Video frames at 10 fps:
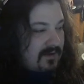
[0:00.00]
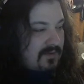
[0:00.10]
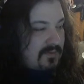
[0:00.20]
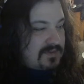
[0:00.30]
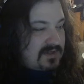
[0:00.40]

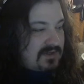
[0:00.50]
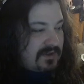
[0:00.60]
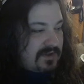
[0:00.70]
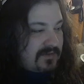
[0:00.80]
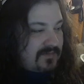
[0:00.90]
Although it's
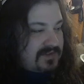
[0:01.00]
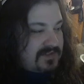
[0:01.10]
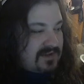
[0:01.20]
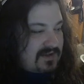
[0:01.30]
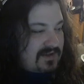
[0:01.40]
unclear if
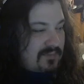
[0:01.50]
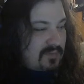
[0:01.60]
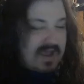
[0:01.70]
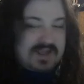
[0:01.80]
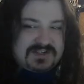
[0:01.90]
it's
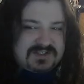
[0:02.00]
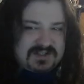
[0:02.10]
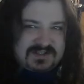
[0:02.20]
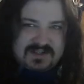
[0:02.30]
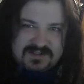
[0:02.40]
Patches
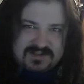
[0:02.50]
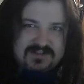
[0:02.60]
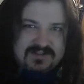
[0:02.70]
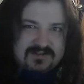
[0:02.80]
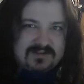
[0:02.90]
that does
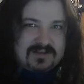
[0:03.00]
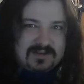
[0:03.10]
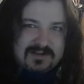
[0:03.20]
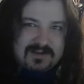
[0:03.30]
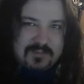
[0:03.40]
it.
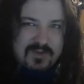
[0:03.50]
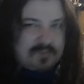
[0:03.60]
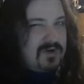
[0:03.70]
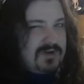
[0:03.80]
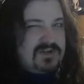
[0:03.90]
But I'm
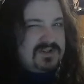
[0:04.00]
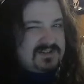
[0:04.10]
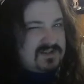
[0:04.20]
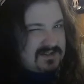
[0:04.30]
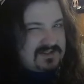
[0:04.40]
pretty sure
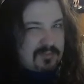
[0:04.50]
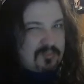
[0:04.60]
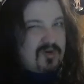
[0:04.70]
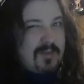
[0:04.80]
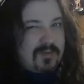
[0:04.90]
it's the
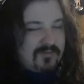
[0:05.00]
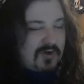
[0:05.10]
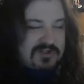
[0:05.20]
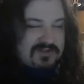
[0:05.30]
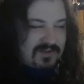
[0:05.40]
proper
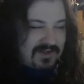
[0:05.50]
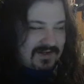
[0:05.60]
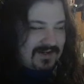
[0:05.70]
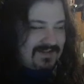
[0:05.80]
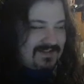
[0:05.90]
version of the
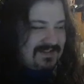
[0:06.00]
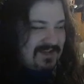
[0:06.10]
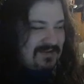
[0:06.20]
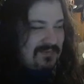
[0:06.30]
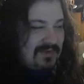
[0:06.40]
Onion Knight that
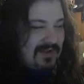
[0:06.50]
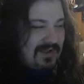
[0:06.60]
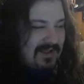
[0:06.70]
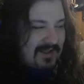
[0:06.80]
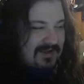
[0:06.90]
saves him.
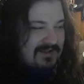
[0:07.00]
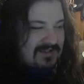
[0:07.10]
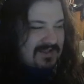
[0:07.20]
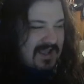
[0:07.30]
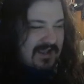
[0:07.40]
Because
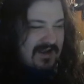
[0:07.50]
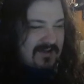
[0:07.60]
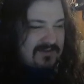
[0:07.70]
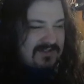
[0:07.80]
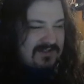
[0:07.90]
he's hanging
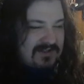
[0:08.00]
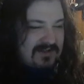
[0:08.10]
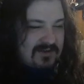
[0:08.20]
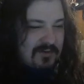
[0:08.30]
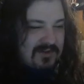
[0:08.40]
out
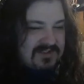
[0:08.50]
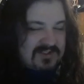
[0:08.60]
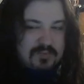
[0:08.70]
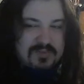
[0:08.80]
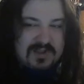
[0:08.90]
cooking
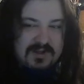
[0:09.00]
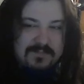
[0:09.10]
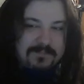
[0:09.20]
soup in there.